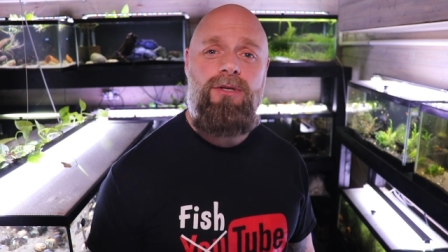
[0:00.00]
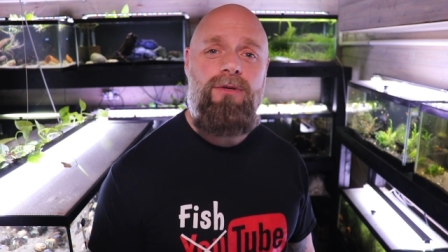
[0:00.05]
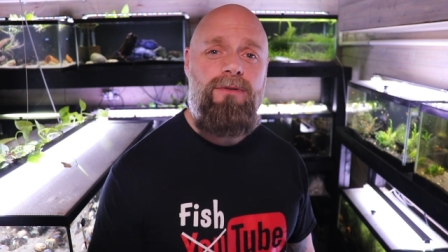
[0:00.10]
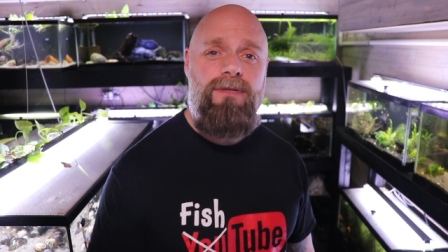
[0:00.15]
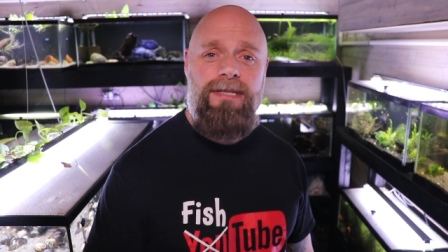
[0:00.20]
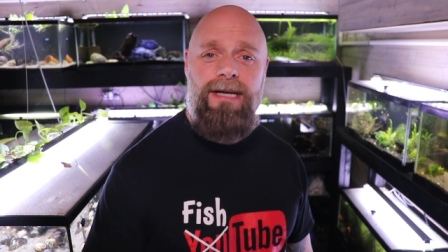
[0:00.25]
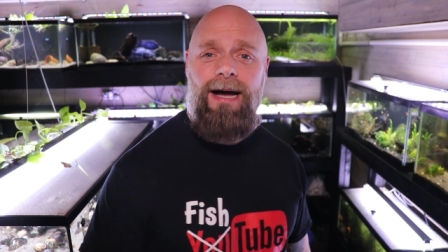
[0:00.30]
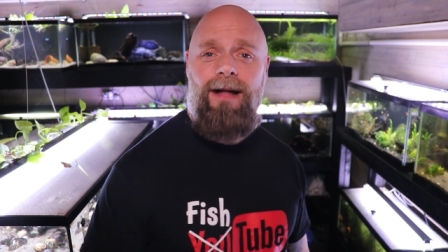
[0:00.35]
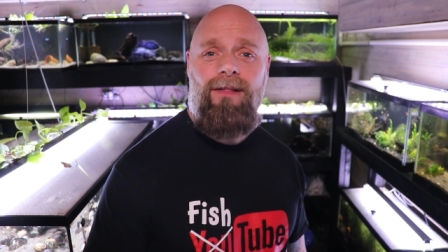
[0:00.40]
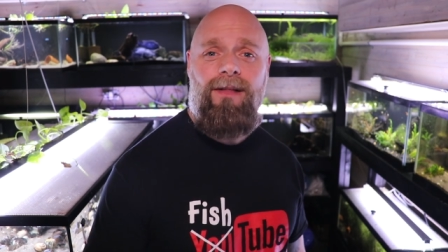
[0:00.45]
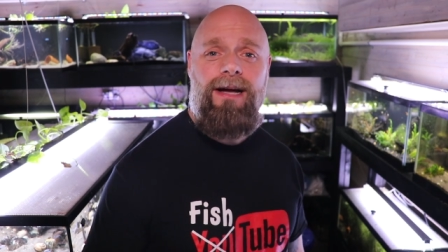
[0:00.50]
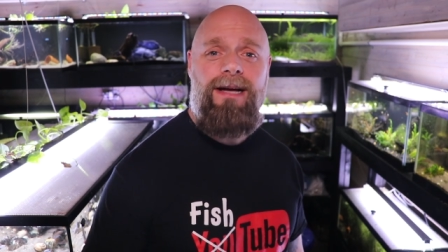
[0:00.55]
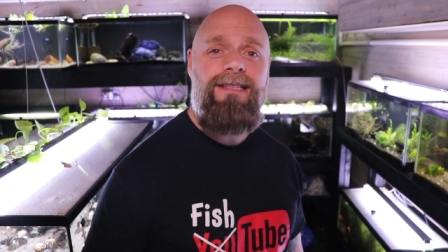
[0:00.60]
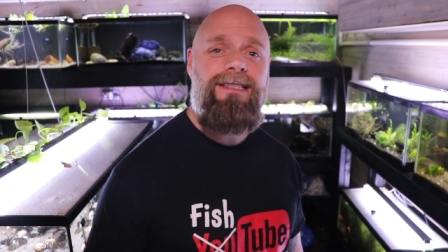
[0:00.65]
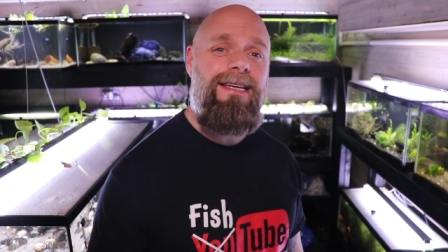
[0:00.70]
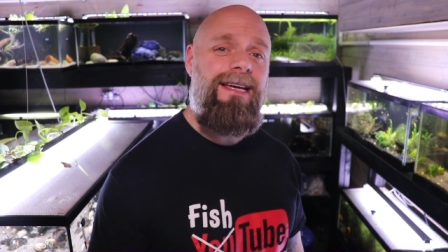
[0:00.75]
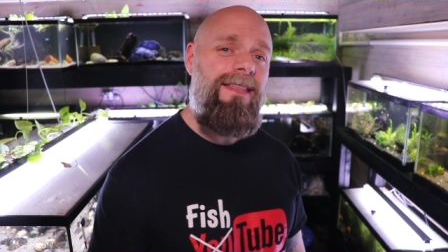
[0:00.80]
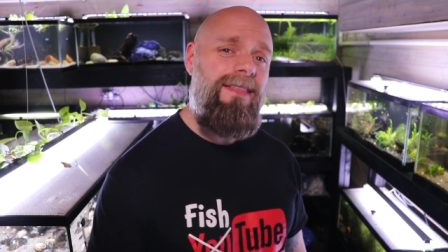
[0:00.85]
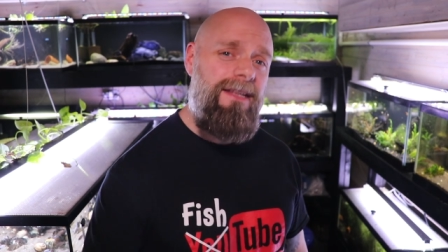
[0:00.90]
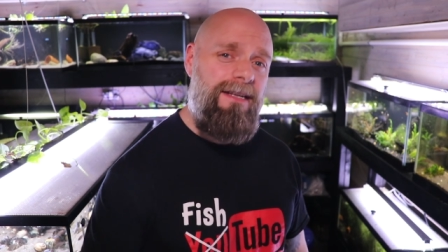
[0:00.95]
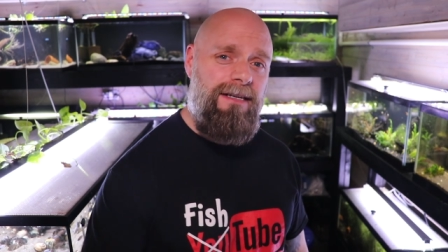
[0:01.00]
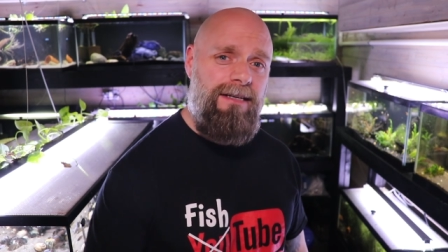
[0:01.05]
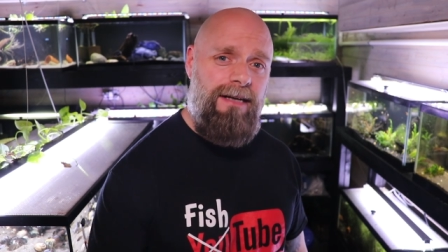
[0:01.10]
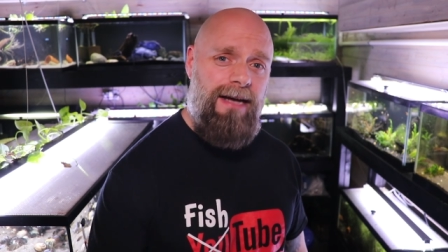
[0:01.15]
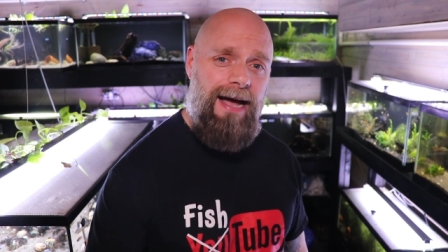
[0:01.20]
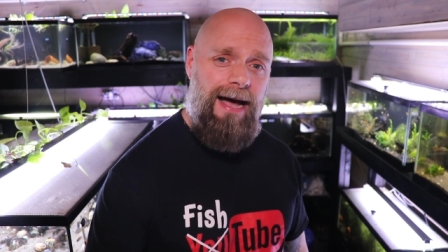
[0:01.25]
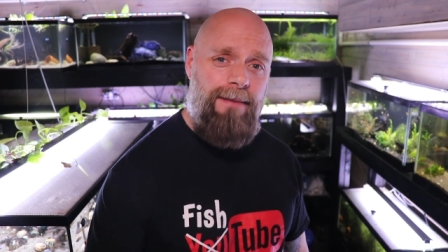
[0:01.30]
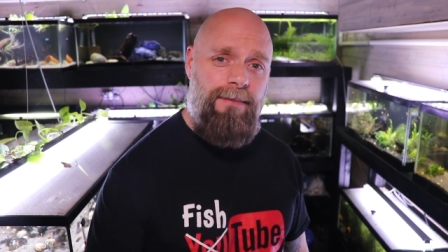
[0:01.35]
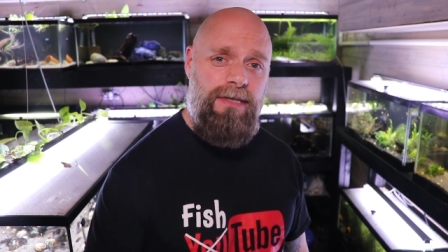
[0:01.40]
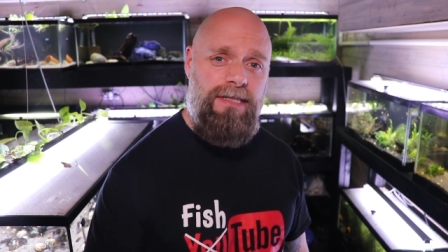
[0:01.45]
You tell us in the
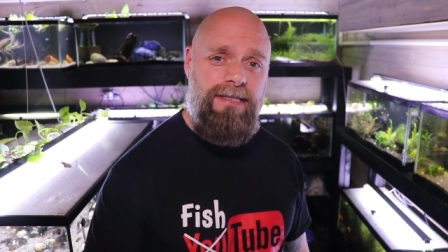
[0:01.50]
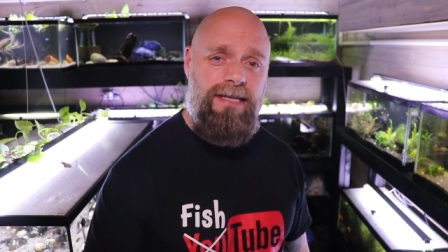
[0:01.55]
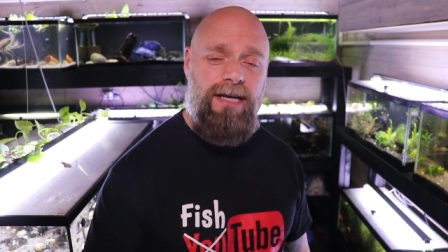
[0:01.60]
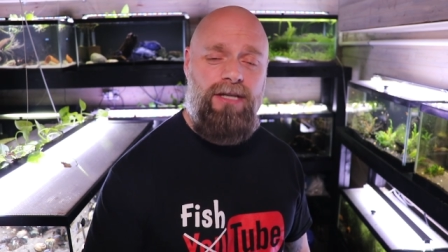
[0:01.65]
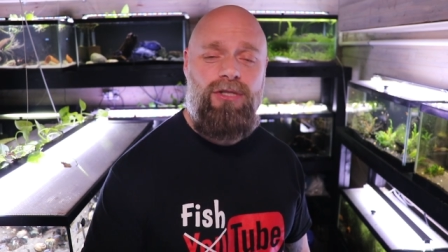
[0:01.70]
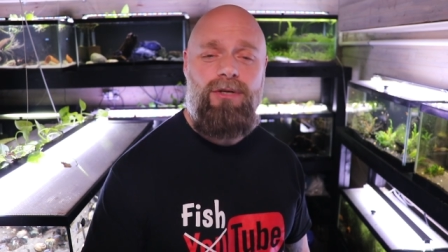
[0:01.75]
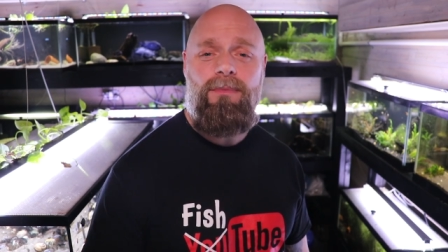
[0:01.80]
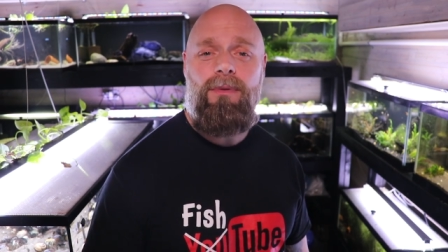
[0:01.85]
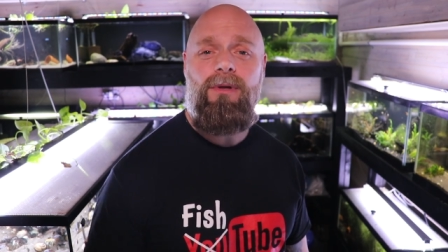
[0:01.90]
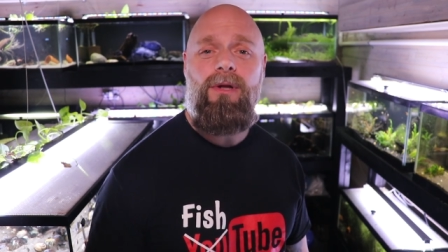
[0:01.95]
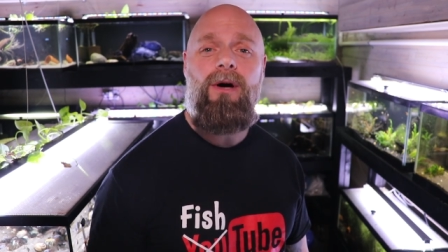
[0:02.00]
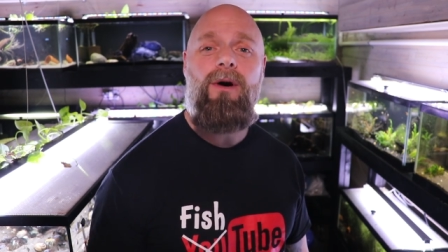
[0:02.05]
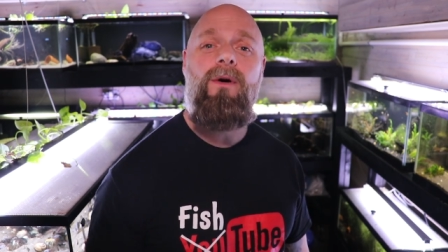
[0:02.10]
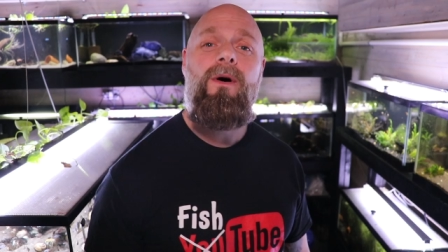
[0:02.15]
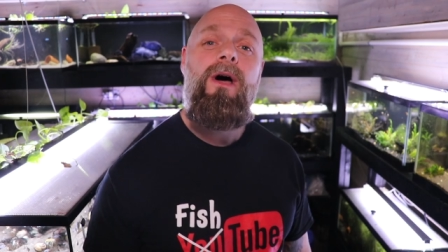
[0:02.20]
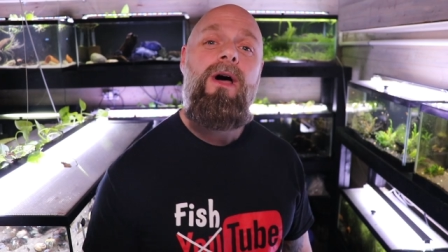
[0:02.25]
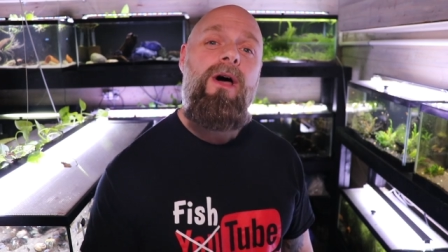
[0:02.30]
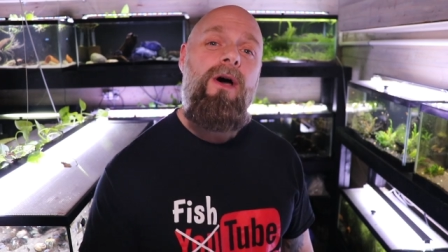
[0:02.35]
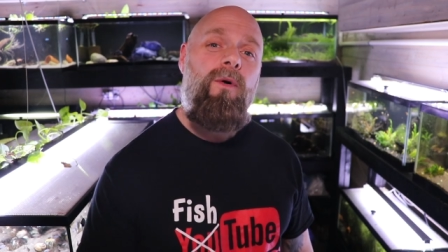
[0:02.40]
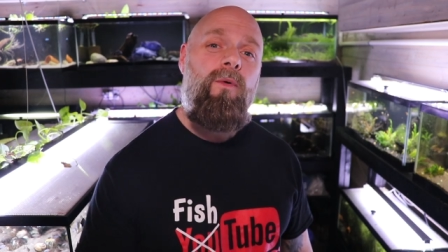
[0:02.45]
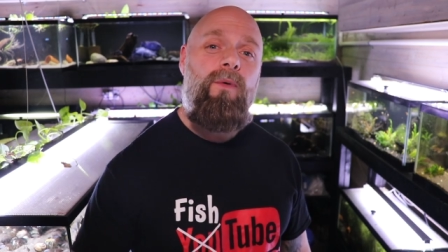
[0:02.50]
comment section below